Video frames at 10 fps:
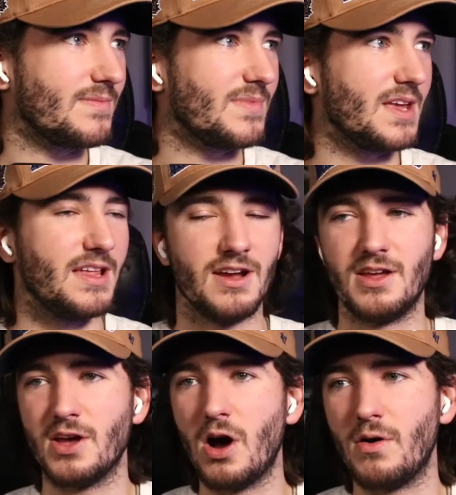There you
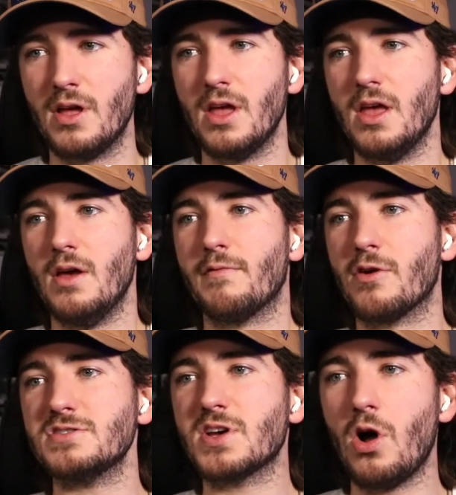go.
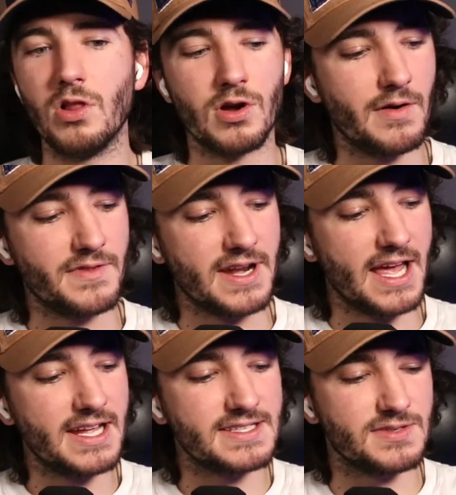First caller of the
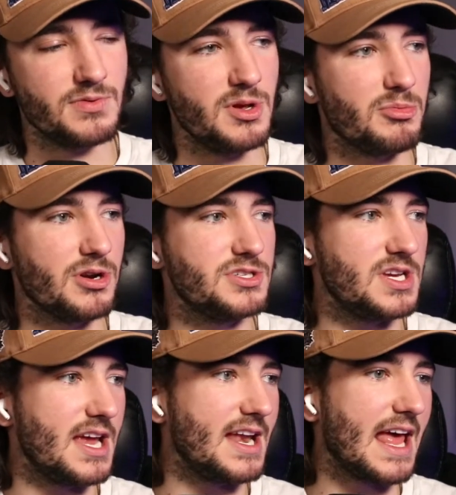night. We
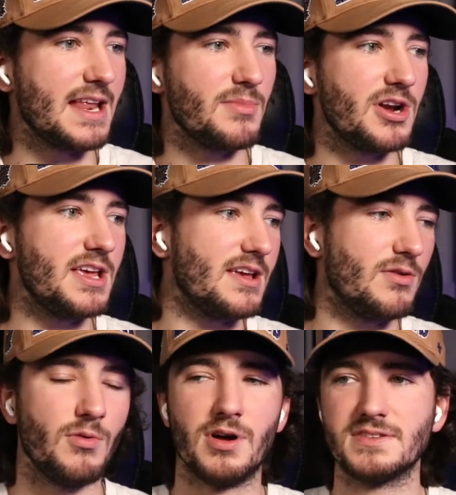appreciate anybody
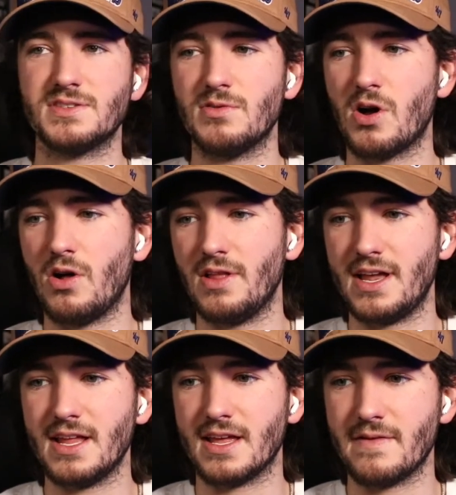who wants to call
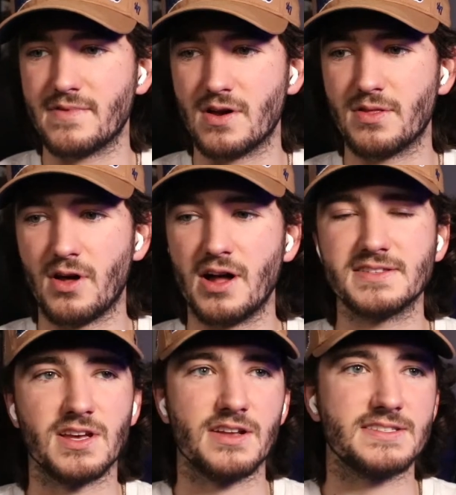in and give their
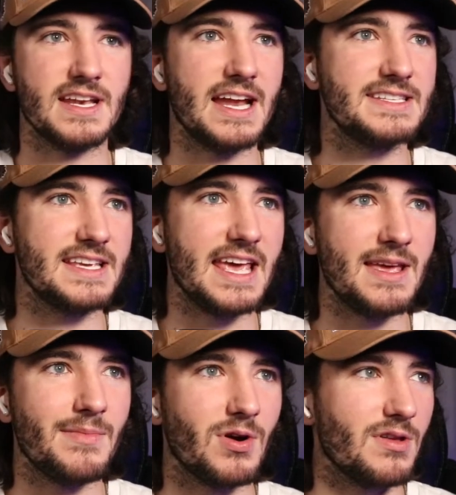thoughts on tonight's
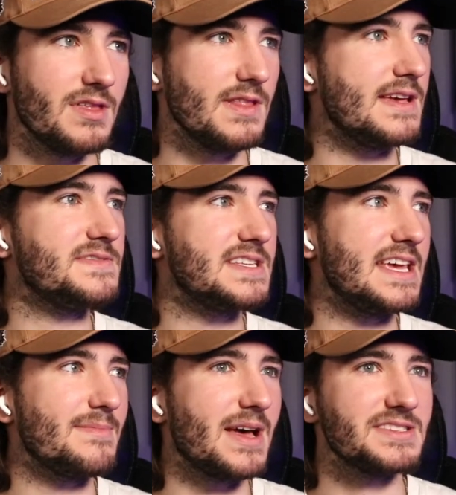game or the Leafs
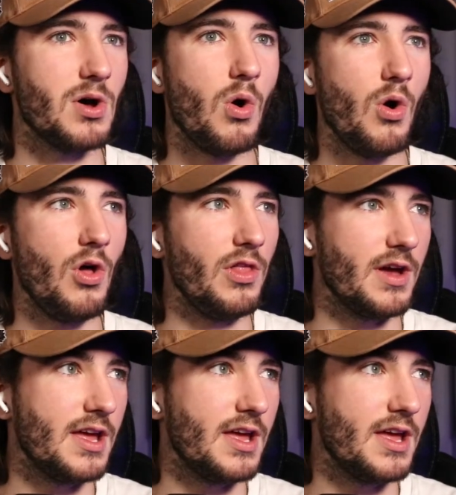team as a whole.